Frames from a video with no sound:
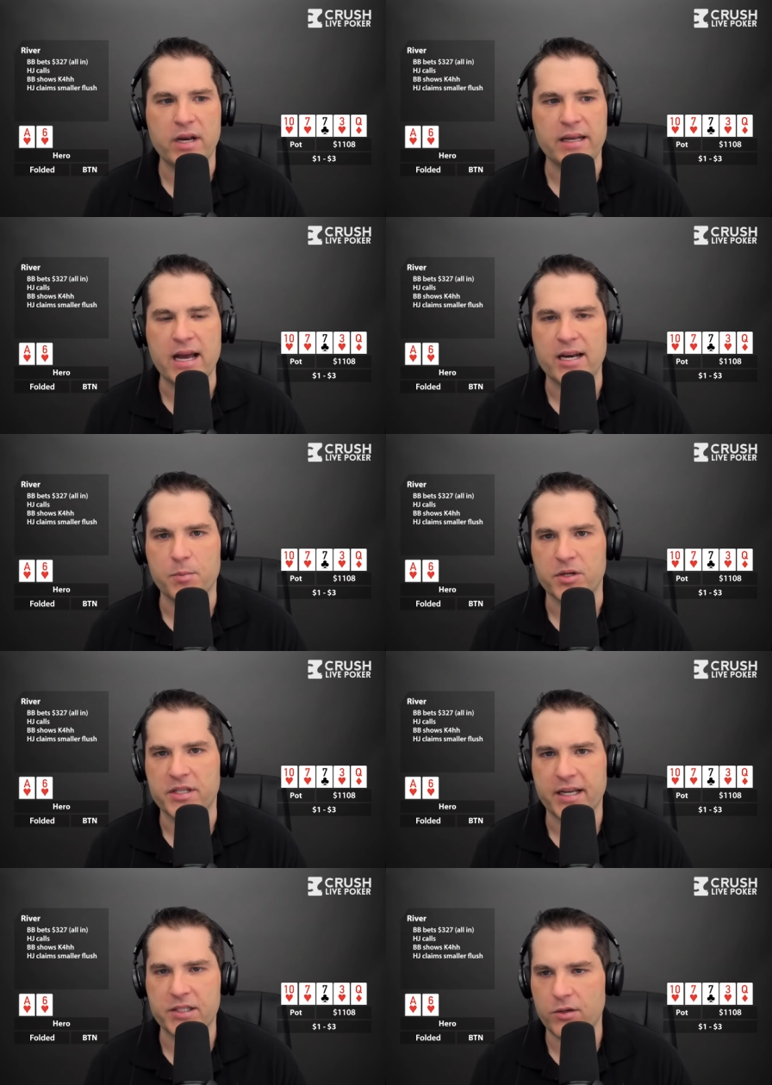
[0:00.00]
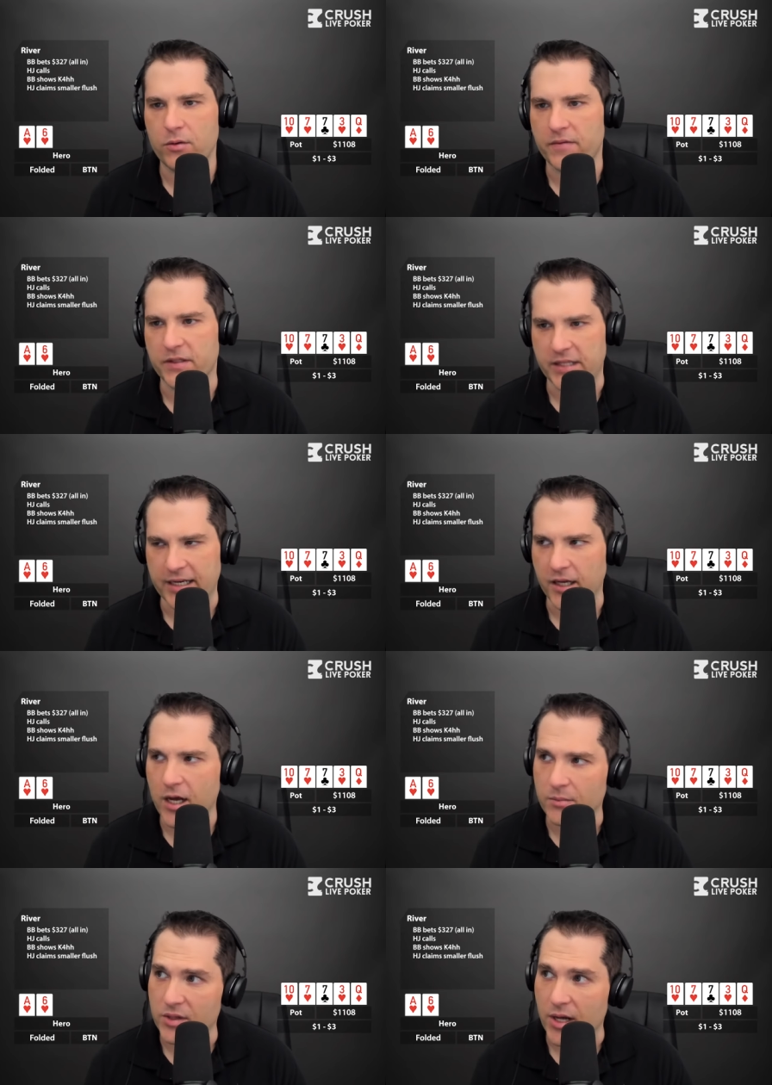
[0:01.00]
And it kind of protects you if a 10
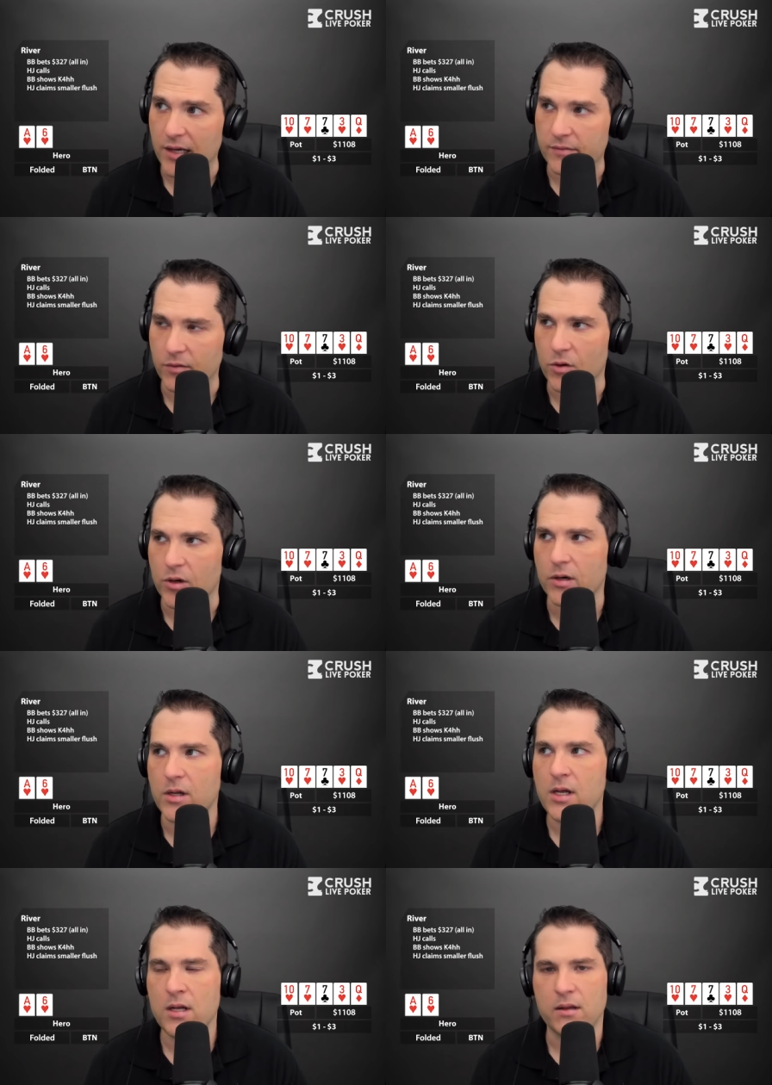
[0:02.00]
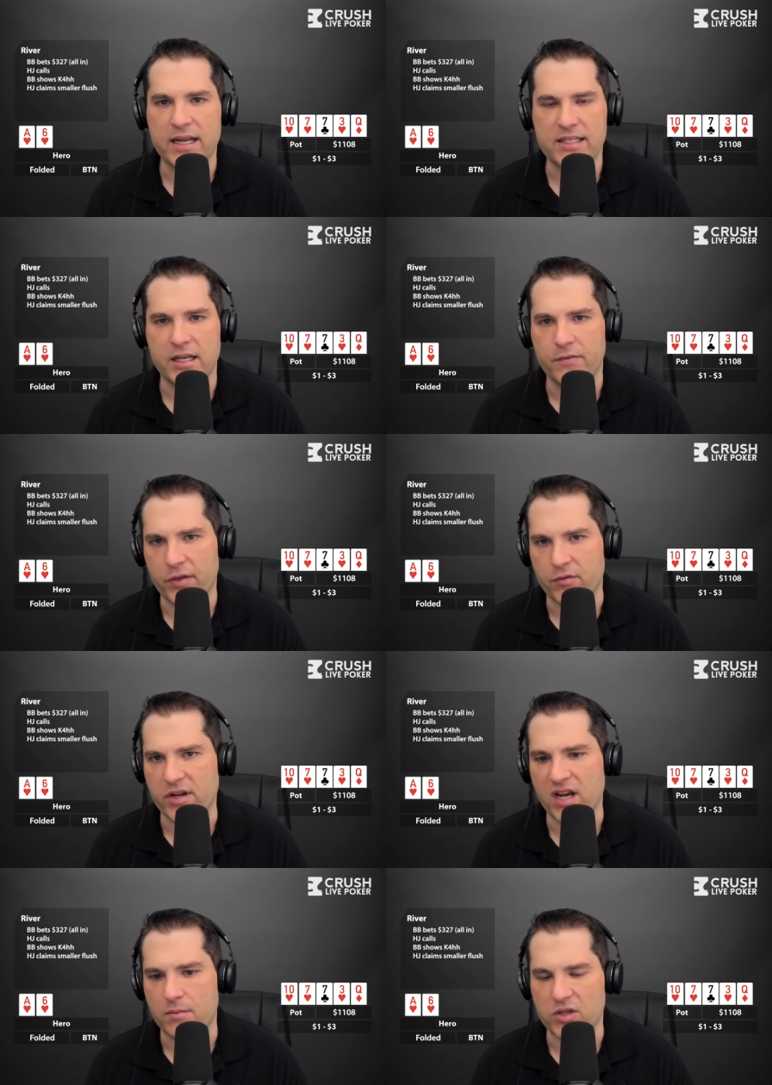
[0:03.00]
comes off, or like I said, if a
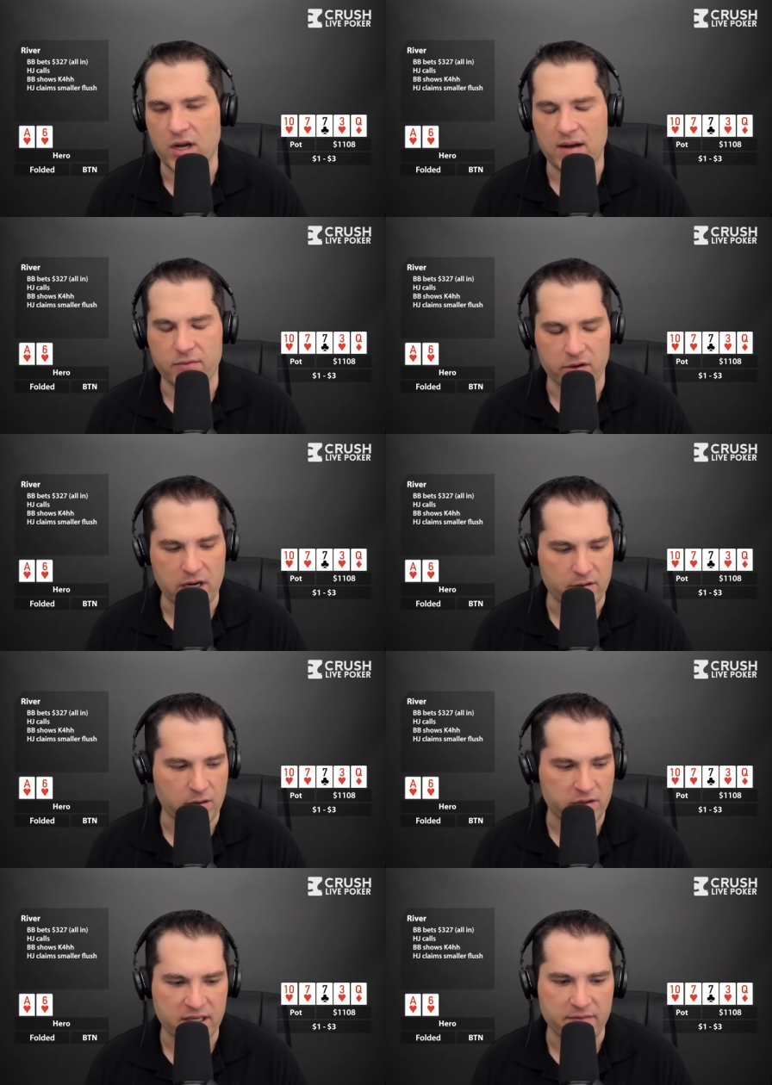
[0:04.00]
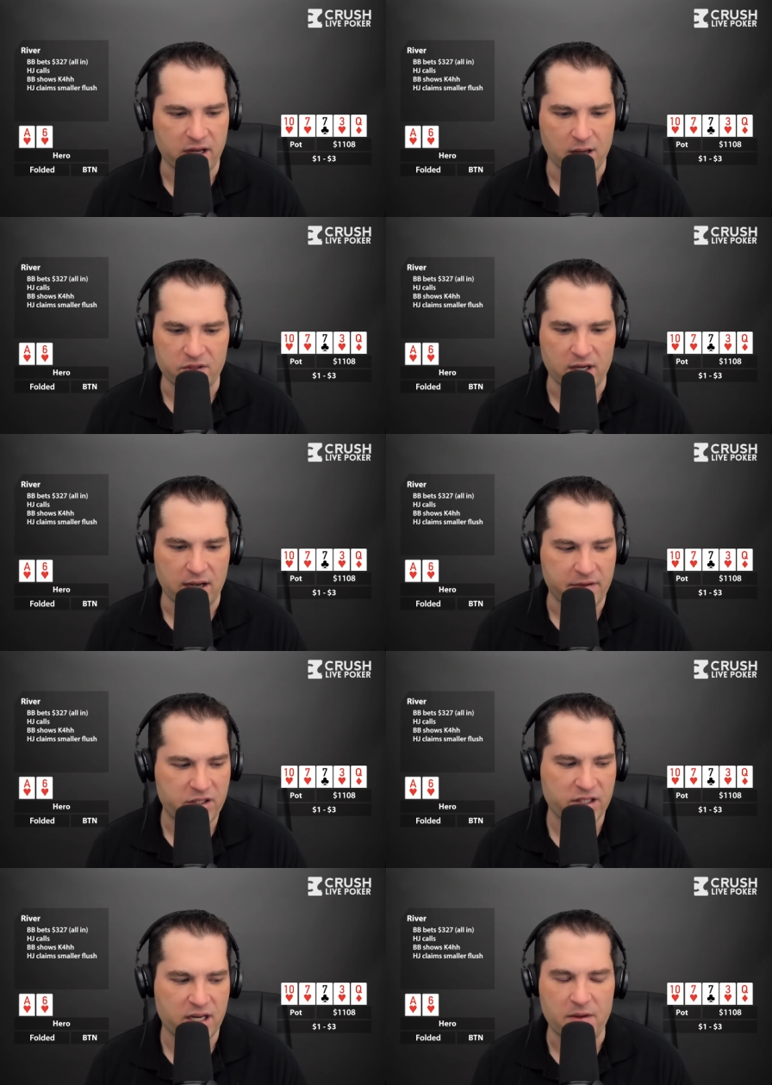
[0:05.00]
3 comes off or another 7 comes off, it's
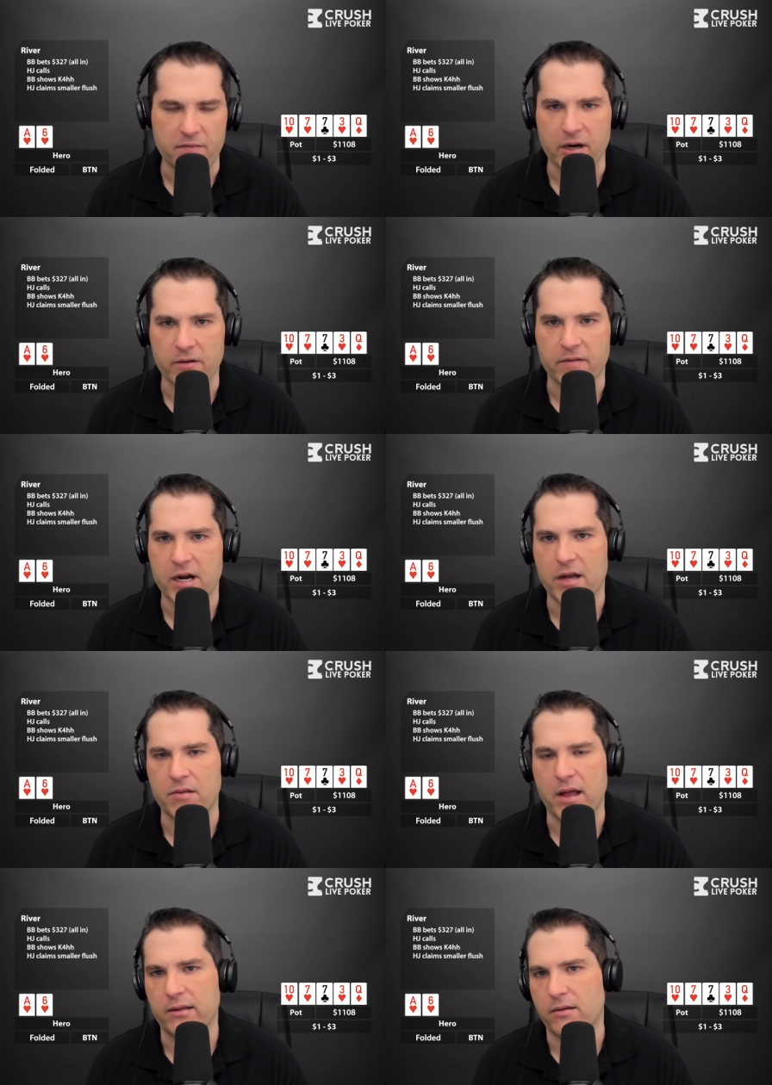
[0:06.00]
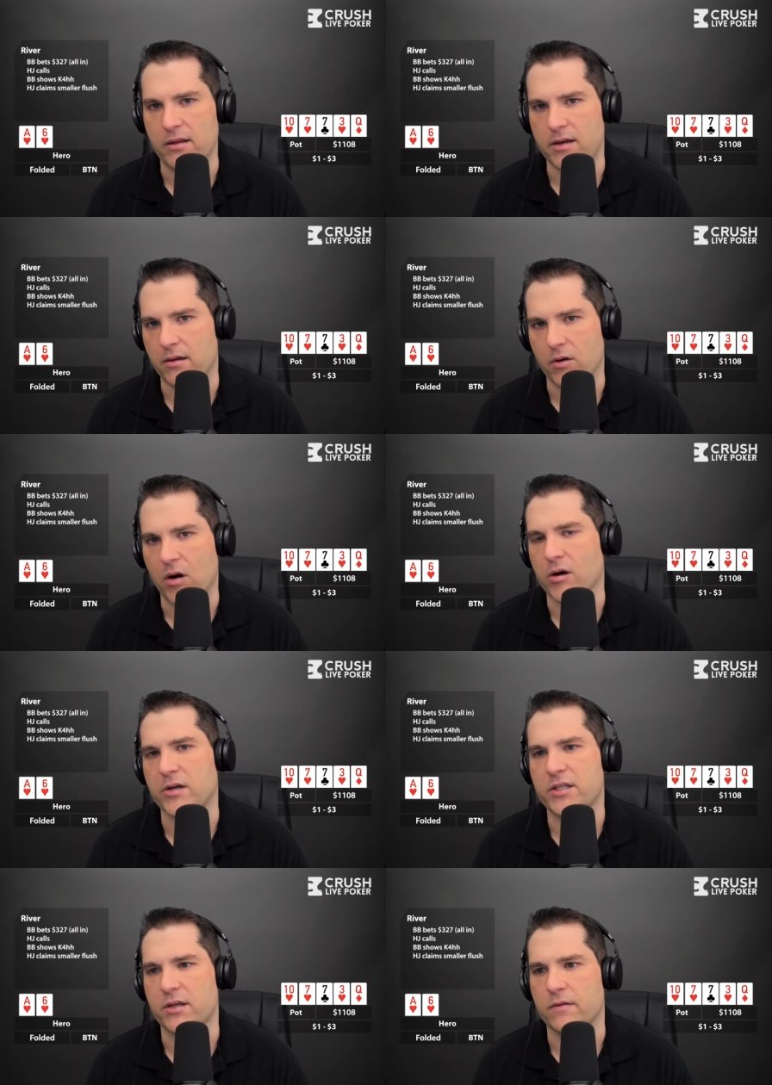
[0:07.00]
just going to be very, very unlikely that another
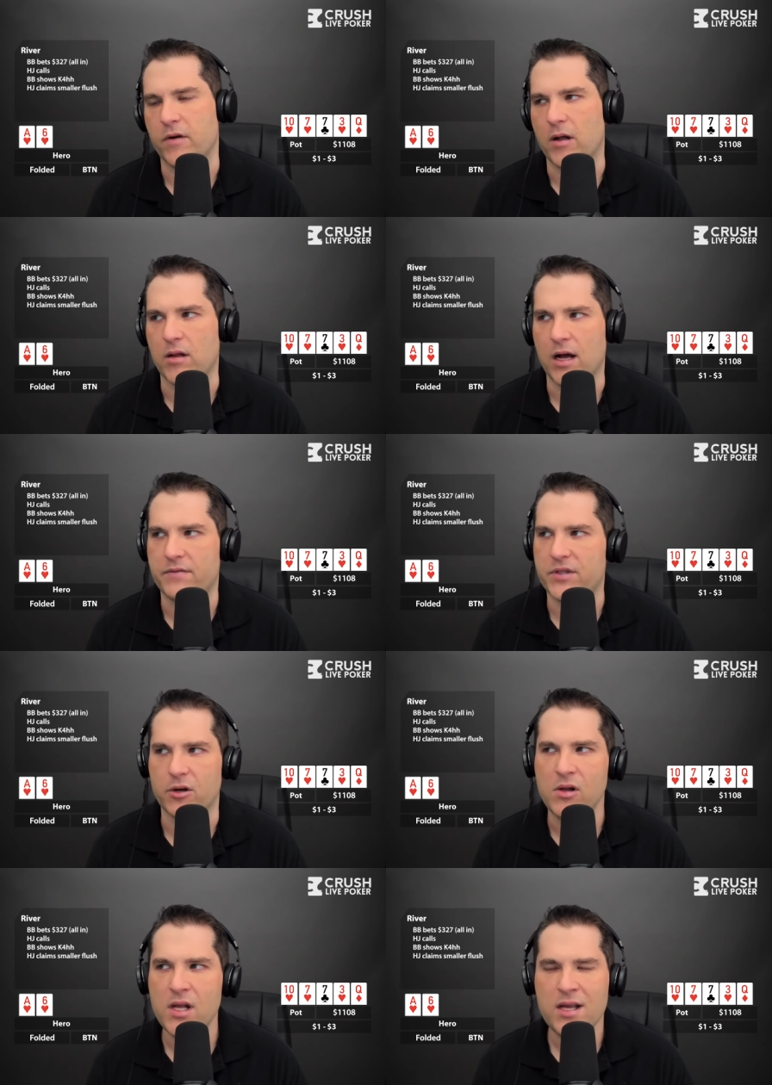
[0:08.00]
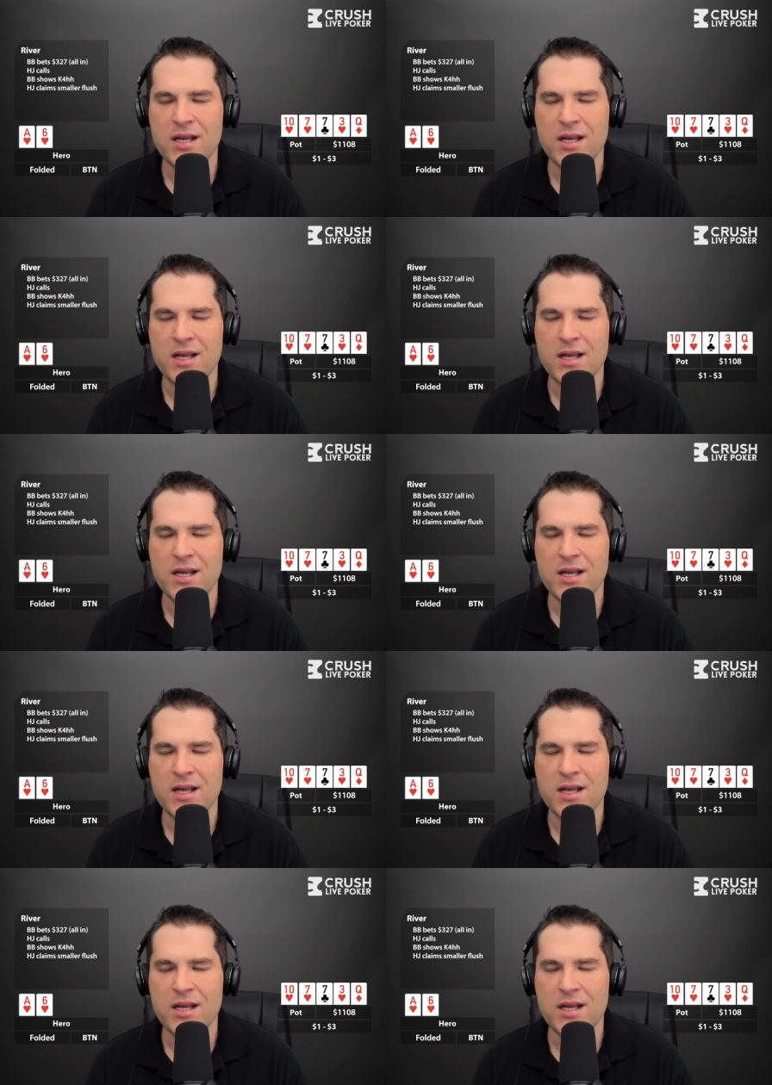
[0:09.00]
heart is going to fall off. So,